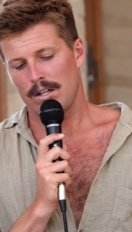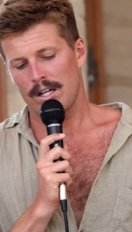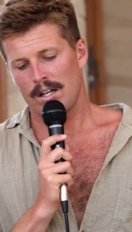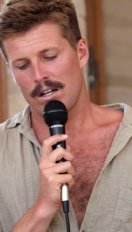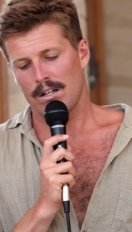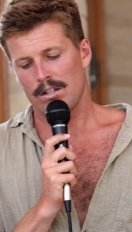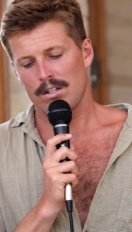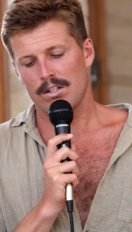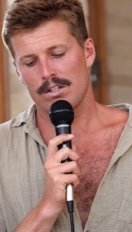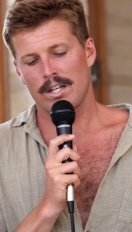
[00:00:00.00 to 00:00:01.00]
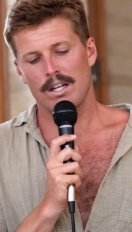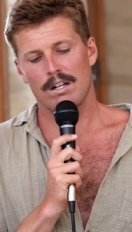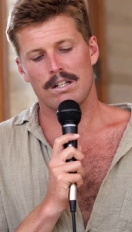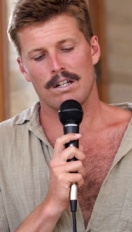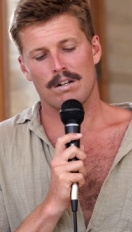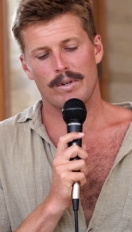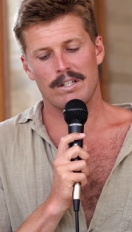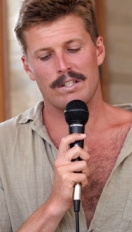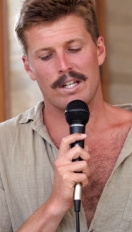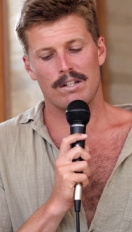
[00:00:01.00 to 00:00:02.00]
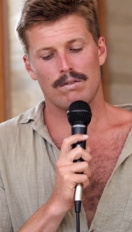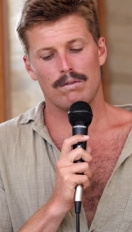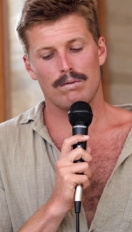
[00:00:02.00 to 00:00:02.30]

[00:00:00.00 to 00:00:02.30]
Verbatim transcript: Uh, just getting clear on what you stand to